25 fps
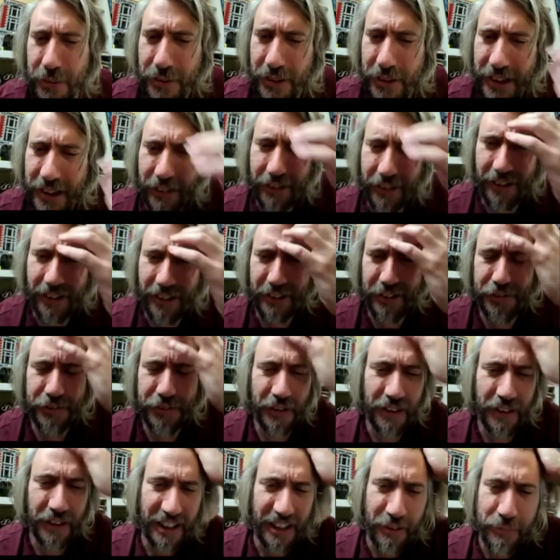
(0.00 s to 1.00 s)
You know, I just
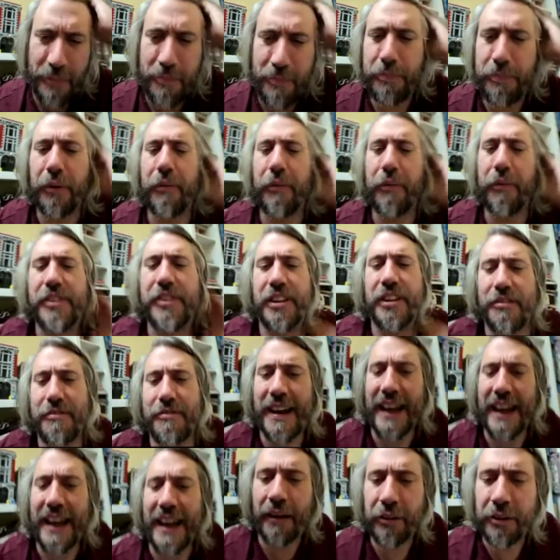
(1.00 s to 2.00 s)
feel like I've been buffeted
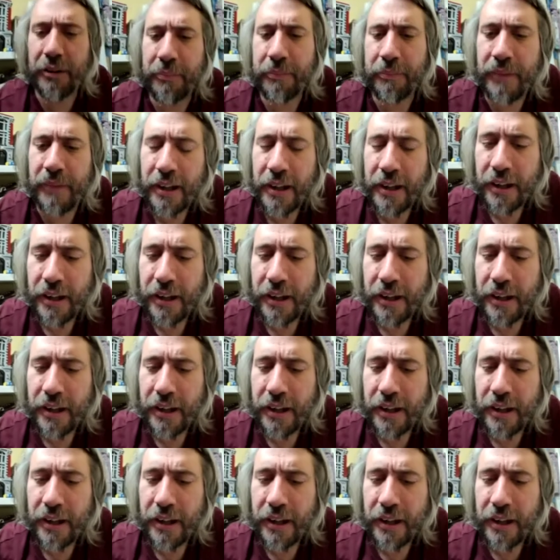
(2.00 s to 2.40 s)
around and